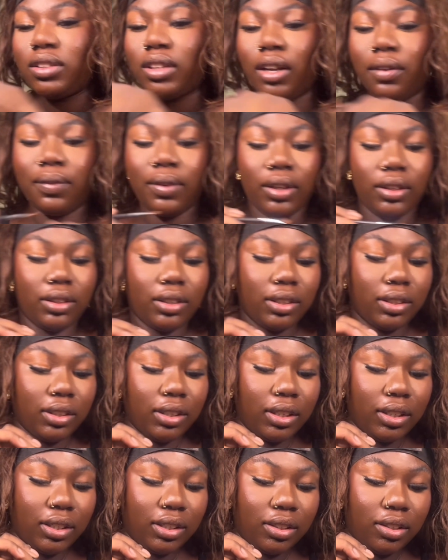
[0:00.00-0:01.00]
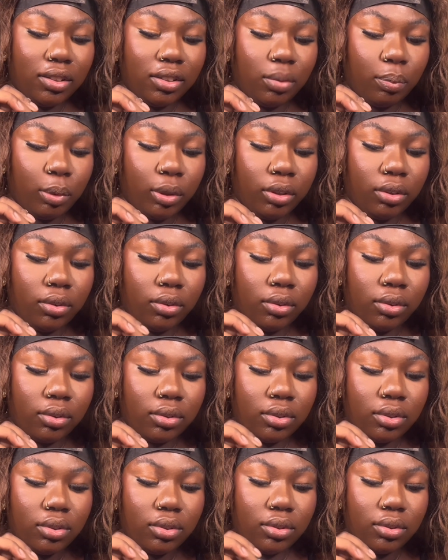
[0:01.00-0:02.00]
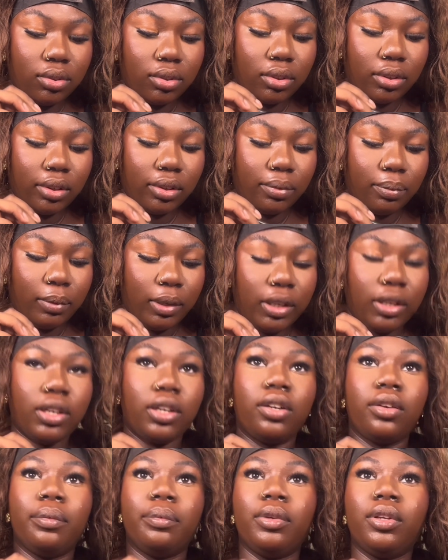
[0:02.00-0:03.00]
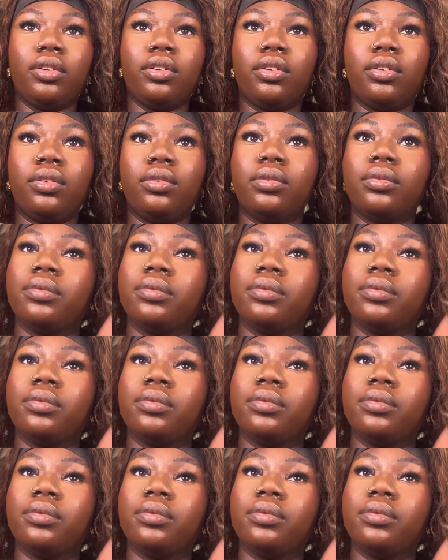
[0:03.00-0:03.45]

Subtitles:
I feel like they're like the sprinkles of makeup, you know?